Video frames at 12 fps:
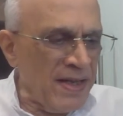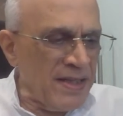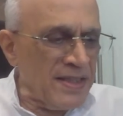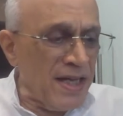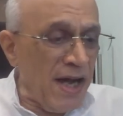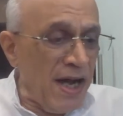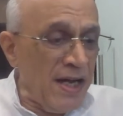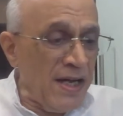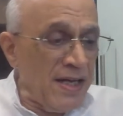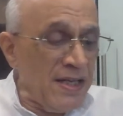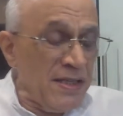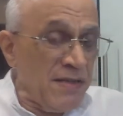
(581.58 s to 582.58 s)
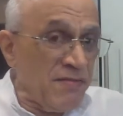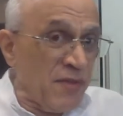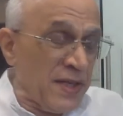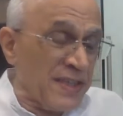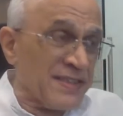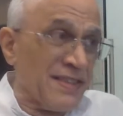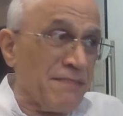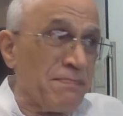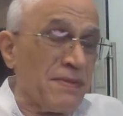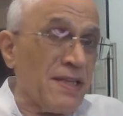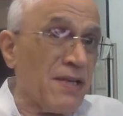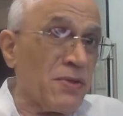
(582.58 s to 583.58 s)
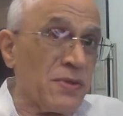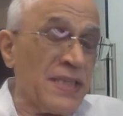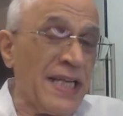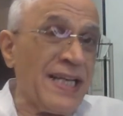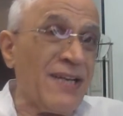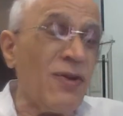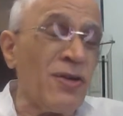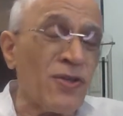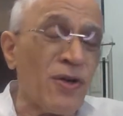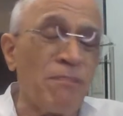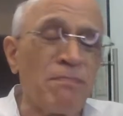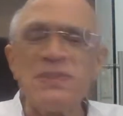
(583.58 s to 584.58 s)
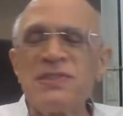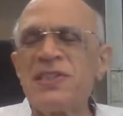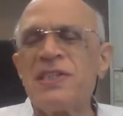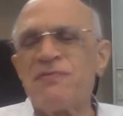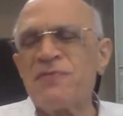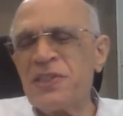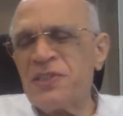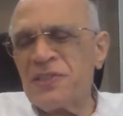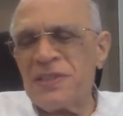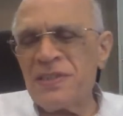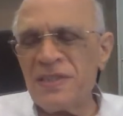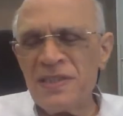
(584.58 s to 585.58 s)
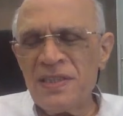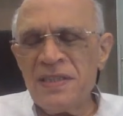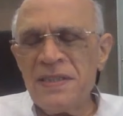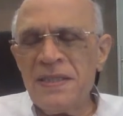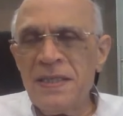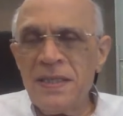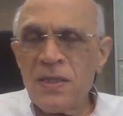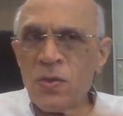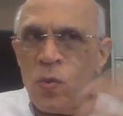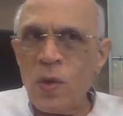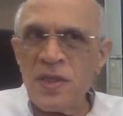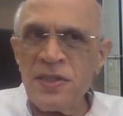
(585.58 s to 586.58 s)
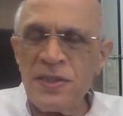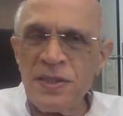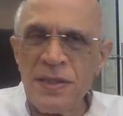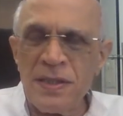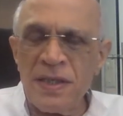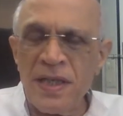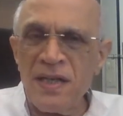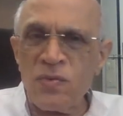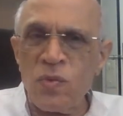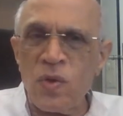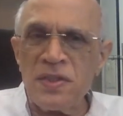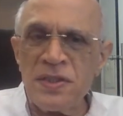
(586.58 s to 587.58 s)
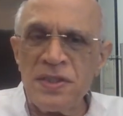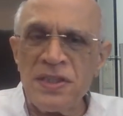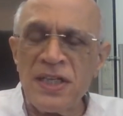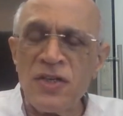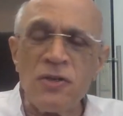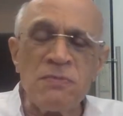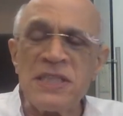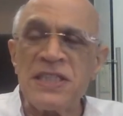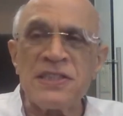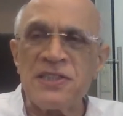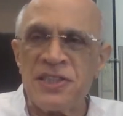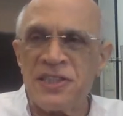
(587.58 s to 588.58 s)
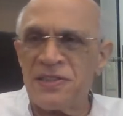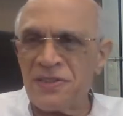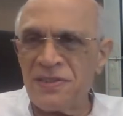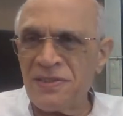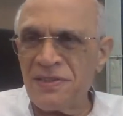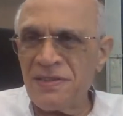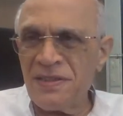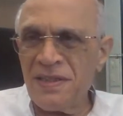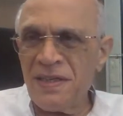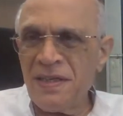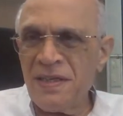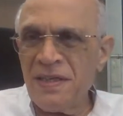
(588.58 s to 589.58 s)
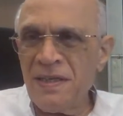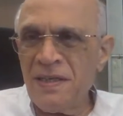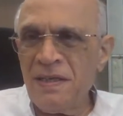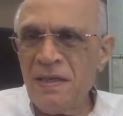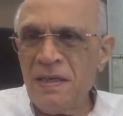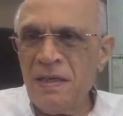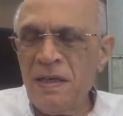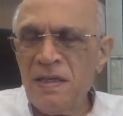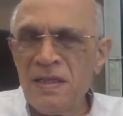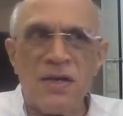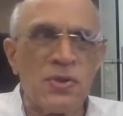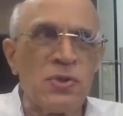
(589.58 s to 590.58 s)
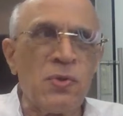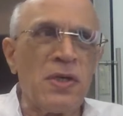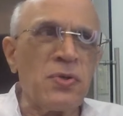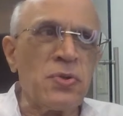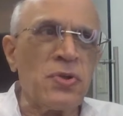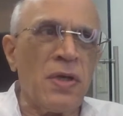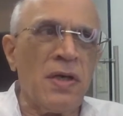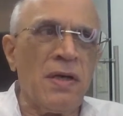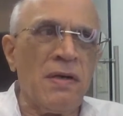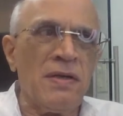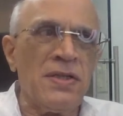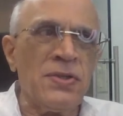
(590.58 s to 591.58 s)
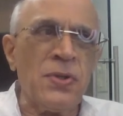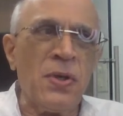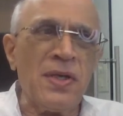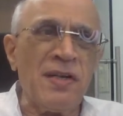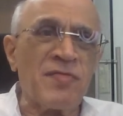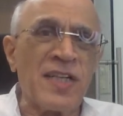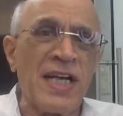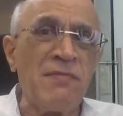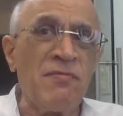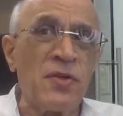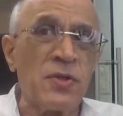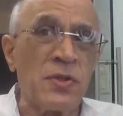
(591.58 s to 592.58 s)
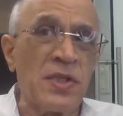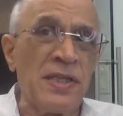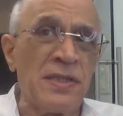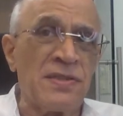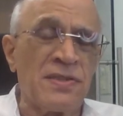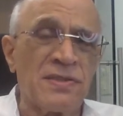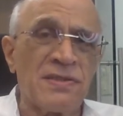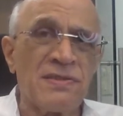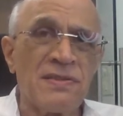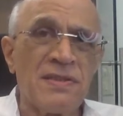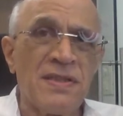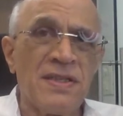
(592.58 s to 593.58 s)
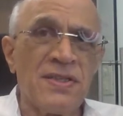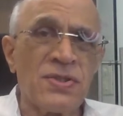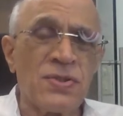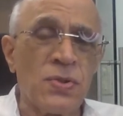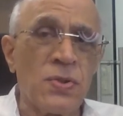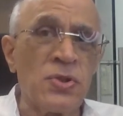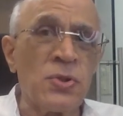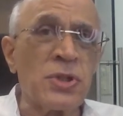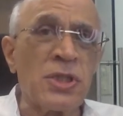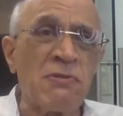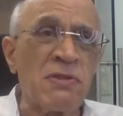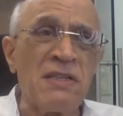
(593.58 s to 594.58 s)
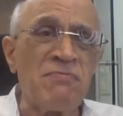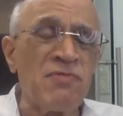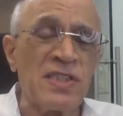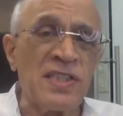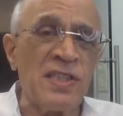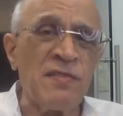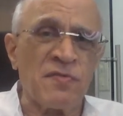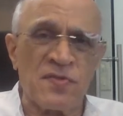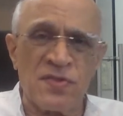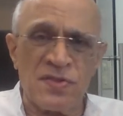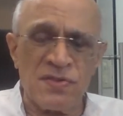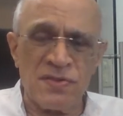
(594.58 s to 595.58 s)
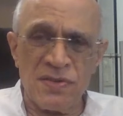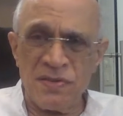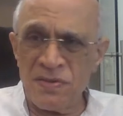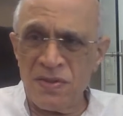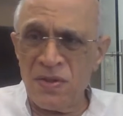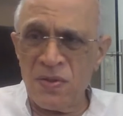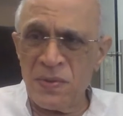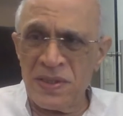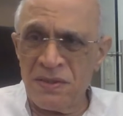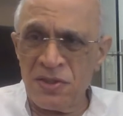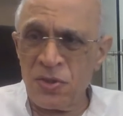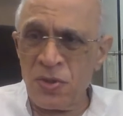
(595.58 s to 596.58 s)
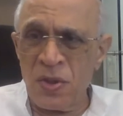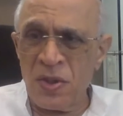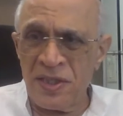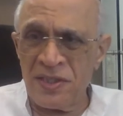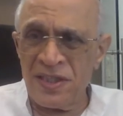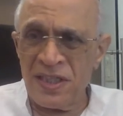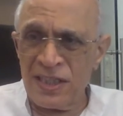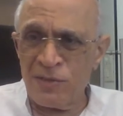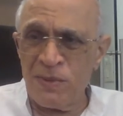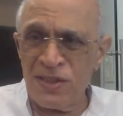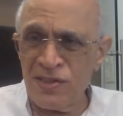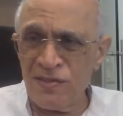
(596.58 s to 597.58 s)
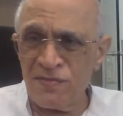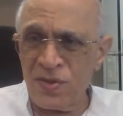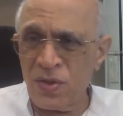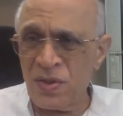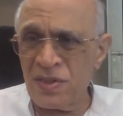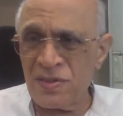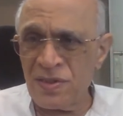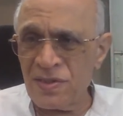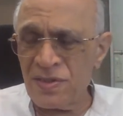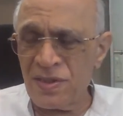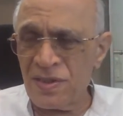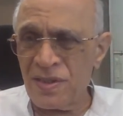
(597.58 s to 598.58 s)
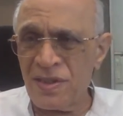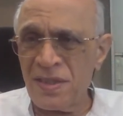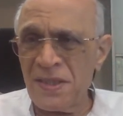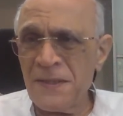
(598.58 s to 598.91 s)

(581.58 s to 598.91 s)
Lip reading: Now, for example, they cannot compensate for each other. Quality and quantity cannot be interchanged. Now, you don't have time for your kids, so you shower them with gifts, with toys and expensive toys, etc.